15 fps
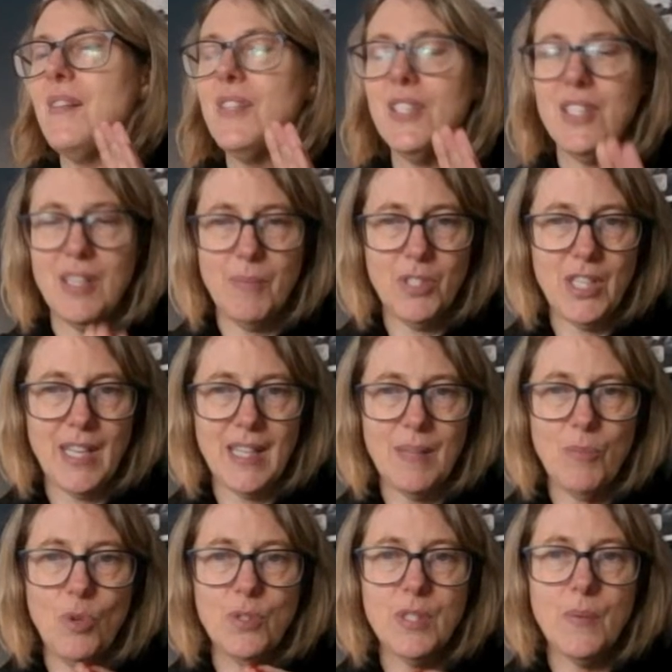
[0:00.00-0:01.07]
Just double checking
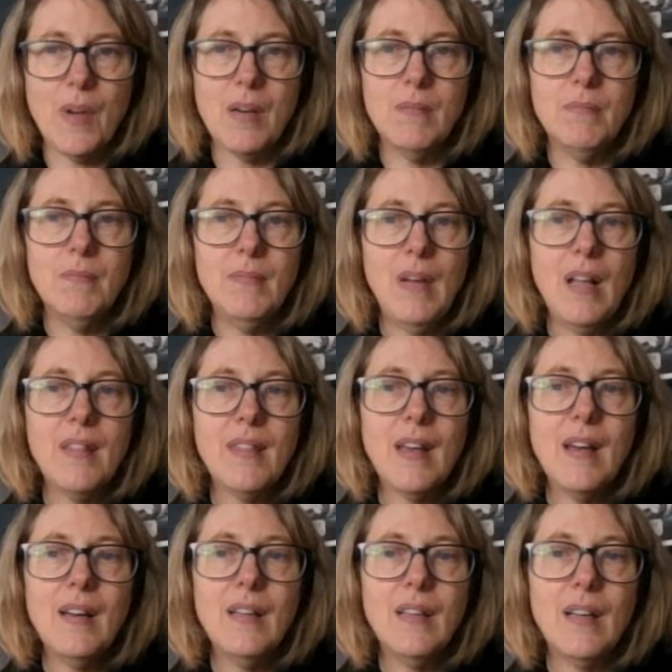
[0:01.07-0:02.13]
them all. So we've got
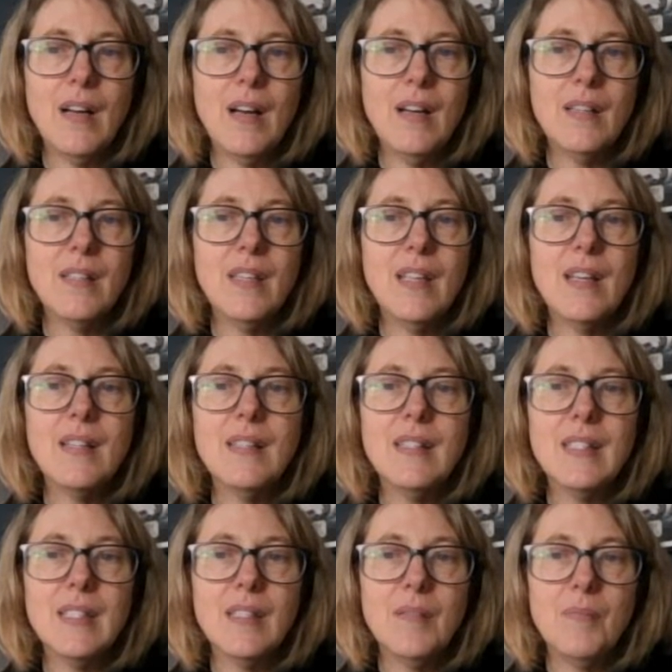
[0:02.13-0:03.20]
mother,
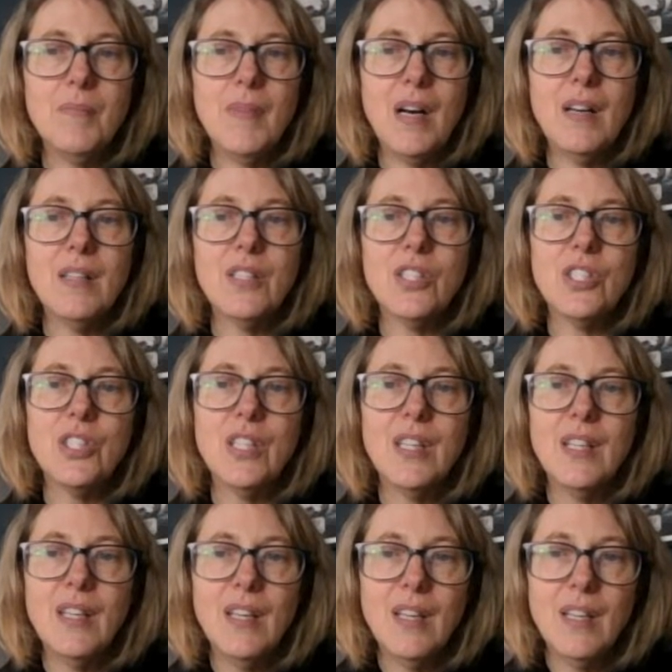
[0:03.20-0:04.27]
onions, much,
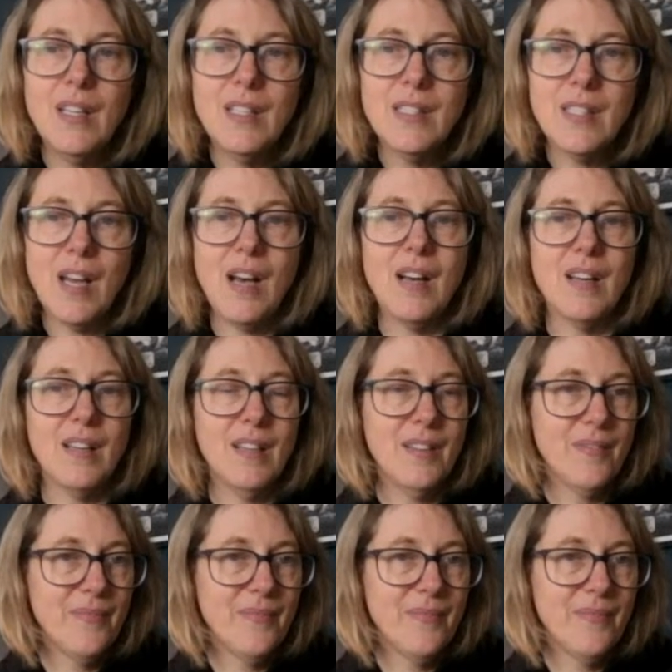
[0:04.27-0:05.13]
tongue.